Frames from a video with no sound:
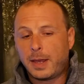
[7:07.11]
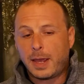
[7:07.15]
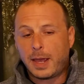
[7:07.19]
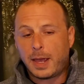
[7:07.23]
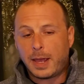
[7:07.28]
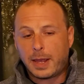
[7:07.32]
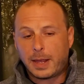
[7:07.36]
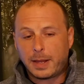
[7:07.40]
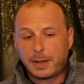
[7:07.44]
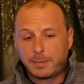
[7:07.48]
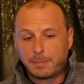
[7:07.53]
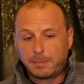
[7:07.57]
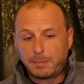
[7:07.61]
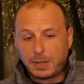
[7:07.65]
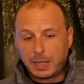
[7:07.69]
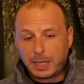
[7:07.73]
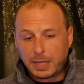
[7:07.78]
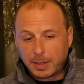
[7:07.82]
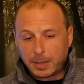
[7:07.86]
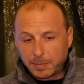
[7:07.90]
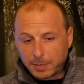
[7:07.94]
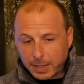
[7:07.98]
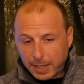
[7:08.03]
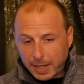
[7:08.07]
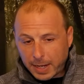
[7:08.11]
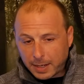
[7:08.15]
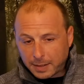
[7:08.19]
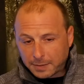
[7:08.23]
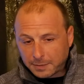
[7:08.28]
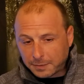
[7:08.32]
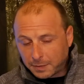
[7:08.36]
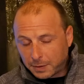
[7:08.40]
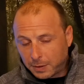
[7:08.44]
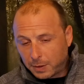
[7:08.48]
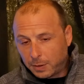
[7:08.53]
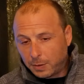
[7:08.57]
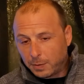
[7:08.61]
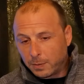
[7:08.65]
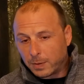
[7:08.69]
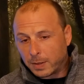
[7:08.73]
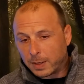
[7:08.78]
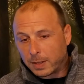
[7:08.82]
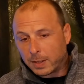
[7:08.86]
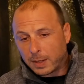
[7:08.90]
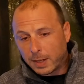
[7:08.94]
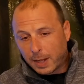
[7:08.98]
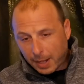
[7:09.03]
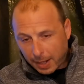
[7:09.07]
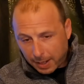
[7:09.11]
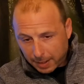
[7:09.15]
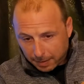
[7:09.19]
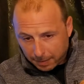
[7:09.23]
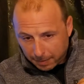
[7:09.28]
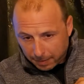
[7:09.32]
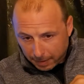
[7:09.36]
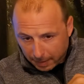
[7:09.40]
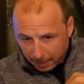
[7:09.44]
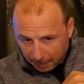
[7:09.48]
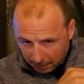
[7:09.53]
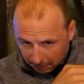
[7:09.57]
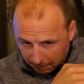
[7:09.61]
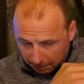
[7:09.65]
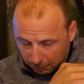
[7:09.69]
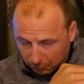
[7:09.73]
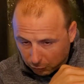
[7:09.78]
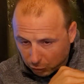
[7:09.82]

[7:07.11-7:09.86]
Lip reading: and being able to execute it at a